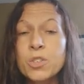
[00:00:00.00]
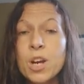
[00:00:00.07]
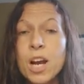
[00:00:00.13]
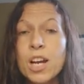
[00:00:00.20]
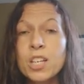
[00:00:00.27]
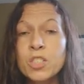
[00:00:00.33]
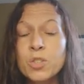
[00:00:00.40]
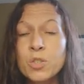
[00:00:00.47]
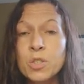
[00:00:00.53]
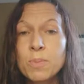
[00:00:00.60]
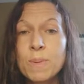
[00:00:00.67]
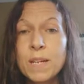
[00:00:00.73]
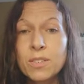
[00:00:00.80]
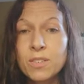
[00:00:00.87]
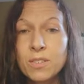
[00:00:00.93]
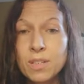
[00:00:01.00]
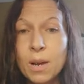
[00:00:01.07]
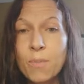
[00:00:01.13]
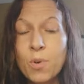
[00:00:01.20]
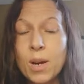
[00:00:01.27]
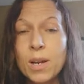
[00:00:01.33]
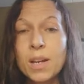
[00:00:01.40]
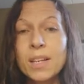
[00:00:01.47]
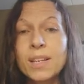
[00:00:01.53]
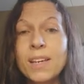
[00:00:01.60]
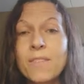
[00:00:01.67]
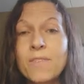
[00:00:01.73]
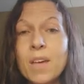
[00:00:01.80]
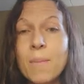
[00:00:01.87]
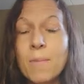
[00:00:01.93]
trying to speak to someone and
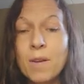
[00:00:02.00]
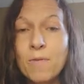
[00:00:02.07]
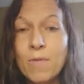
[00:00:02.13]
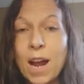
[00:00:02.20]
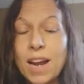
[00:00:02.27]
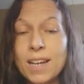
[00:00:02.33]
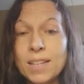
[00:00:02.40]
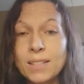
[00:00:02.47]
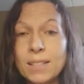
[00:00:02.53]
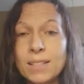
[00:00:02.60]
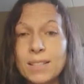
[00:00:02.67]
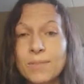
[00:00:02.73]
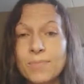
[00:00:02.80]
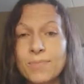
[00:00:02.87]
give them advice,